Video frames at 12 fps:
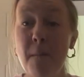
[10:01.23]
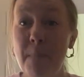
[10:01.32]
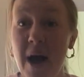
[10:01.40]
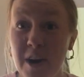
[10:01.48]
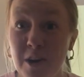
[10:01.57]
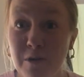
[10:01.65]

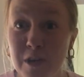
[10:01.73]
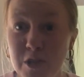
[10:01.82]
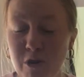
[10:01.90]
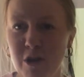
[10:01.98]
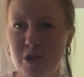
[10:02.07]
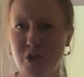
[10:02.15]
Pedigree
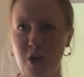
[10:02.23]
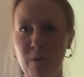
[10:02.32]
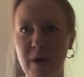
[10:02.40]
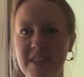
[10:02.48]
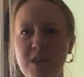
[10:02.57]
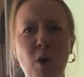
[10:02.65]
charts show
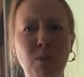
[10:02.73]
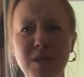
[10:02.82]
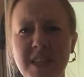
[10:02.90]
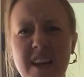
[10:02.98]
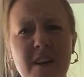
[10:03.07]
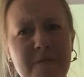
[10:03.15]
us almost
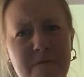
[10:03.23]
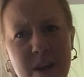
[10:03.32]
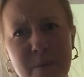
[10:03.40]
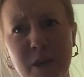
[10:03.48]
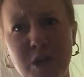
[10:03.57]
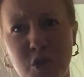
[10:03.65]
like a
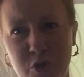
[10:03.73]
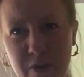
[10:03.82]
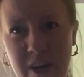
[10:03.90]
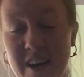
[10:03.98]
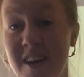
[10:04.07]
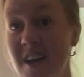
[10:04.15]
family
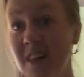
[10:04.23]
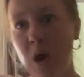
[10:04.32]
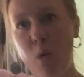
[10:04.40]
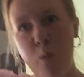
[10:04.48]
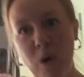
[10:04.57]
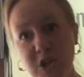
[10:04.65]
tree,
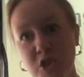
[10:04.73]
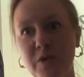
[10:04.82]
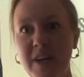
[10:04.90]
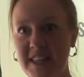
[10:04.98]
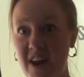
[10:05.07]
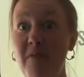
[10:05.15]
like what
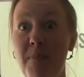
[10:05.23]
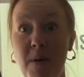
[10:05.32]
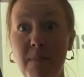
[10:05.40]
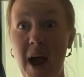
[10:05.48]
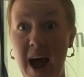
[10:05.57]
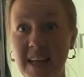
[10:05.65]
traits have been
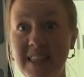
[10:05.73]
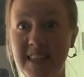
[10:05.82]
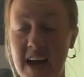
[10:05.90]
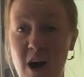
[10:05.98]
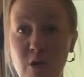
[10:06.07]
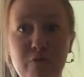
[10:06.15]
passed
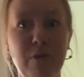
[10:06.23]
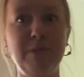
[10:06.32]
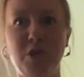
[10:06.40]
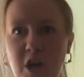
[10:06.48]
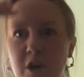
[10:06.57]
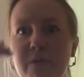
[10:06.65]
down from
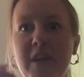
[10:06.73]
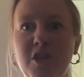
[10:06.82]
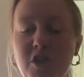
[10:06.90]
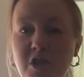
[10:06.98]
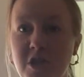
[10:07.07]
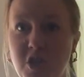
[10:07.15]

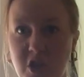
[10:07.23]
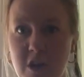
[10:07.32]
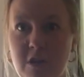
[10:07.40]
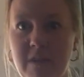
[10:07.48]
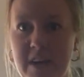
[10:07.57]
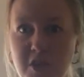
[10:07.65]
generation to
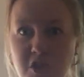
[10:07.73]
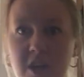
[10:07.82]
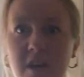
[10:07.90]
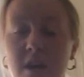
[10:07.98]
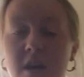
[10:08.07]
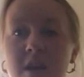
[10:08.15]

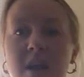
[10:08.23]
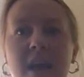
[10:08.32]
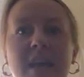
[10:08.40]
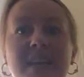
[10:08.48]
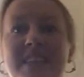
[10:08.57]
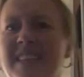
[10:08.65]
generation,
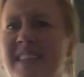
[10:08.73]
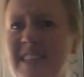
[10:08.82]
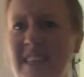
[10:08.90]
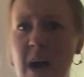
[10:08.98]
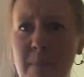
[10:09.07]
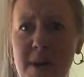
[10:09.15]
and is it a
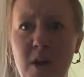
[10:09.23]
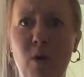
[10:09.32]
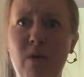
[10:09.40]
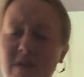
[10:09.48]
dominant or